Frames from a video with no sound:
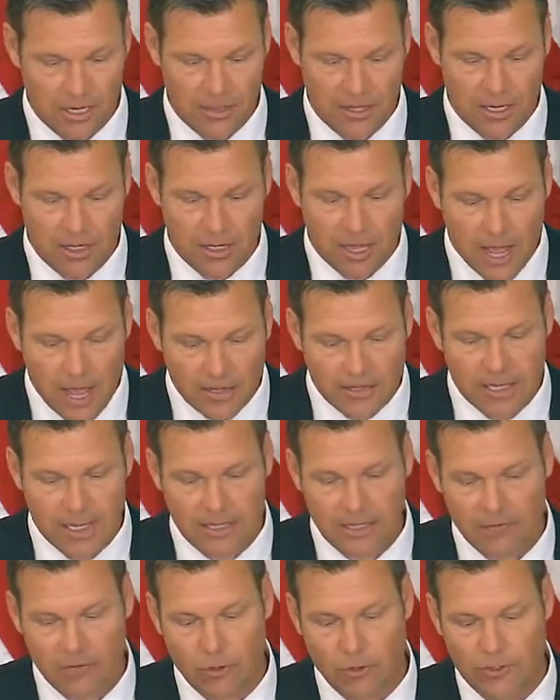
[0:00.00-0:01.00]
can then
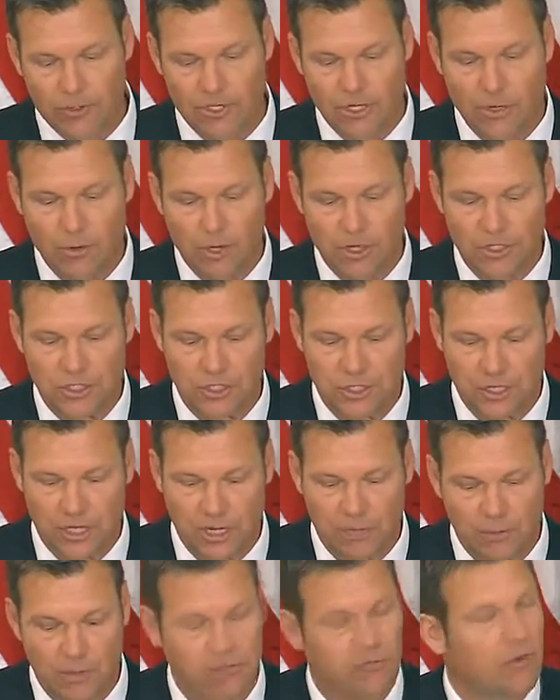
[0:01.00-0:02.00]
contact the voters in
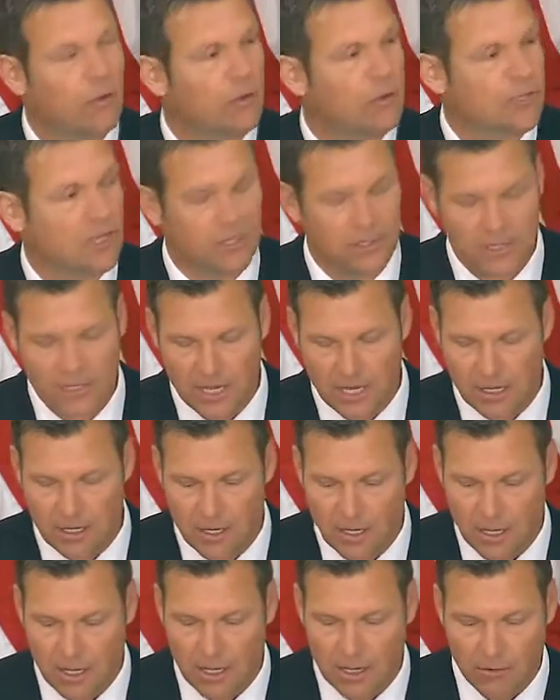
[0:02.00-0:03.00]
question and, with the voter's consent,
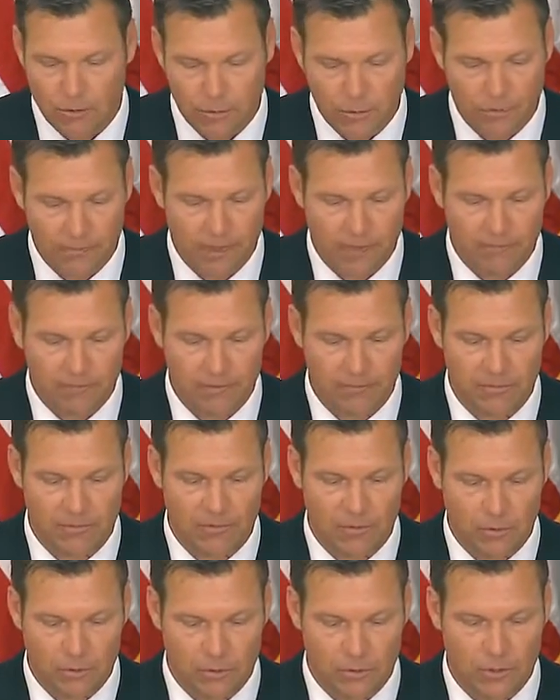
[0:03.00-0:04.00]
remove them from
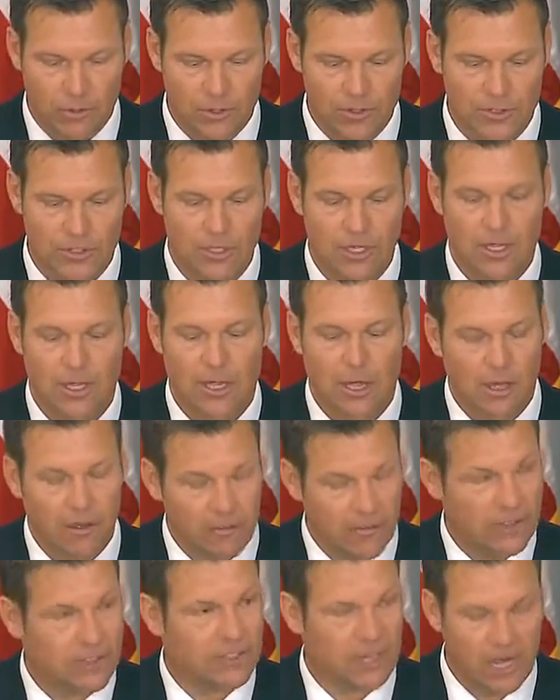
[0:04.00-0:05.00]
the voter rolls
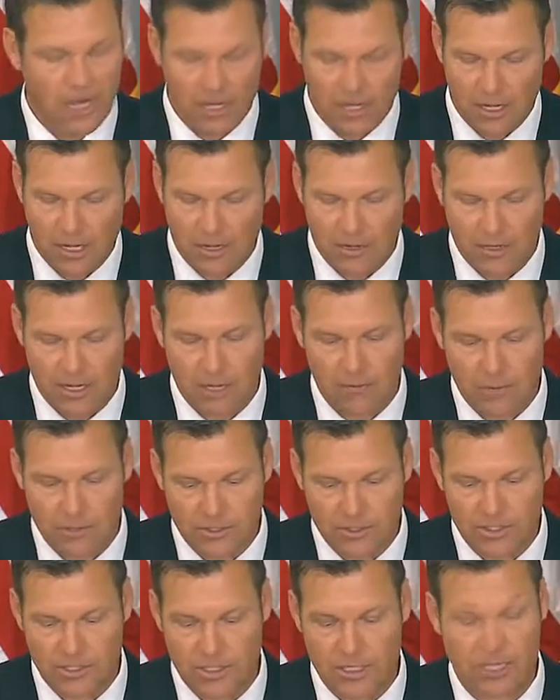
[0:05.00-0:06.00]
of the state that
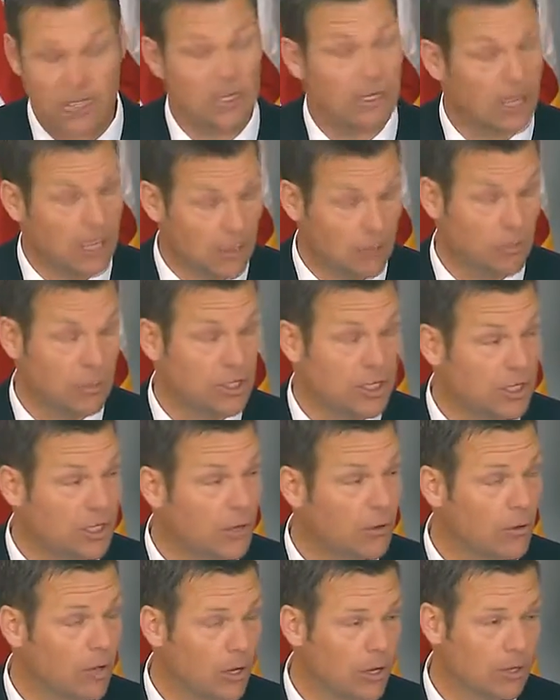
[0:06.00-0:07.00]
was in which he
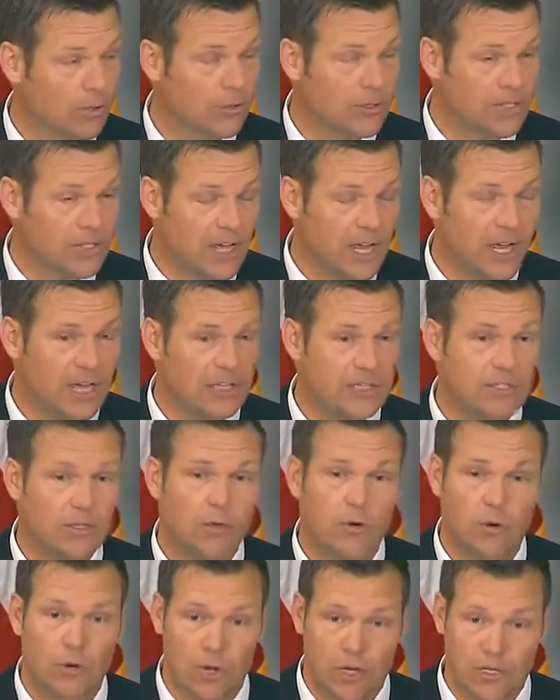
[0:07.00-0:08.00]
no longer
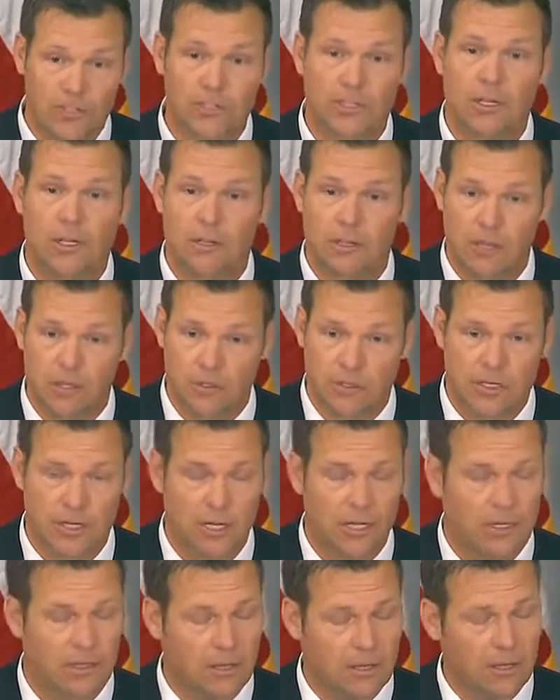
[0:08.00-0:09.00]
resides, or else
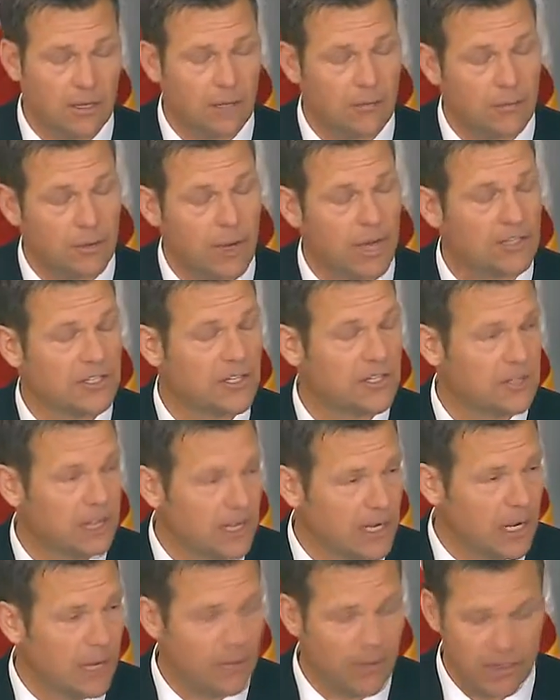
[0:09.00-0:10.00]
using a process
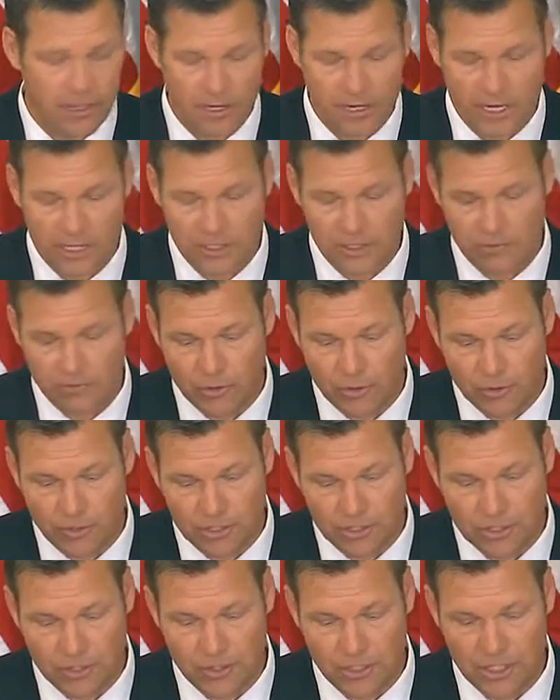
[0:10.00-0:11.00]
laid out by the National Voter
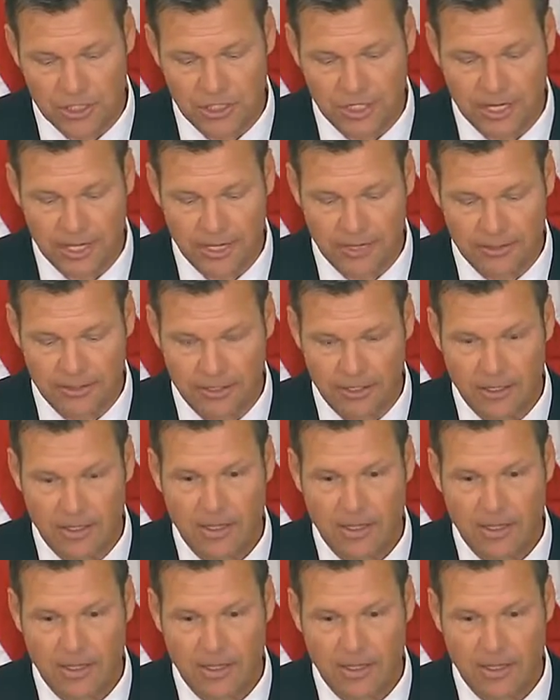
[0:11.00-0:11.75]
Registration Act.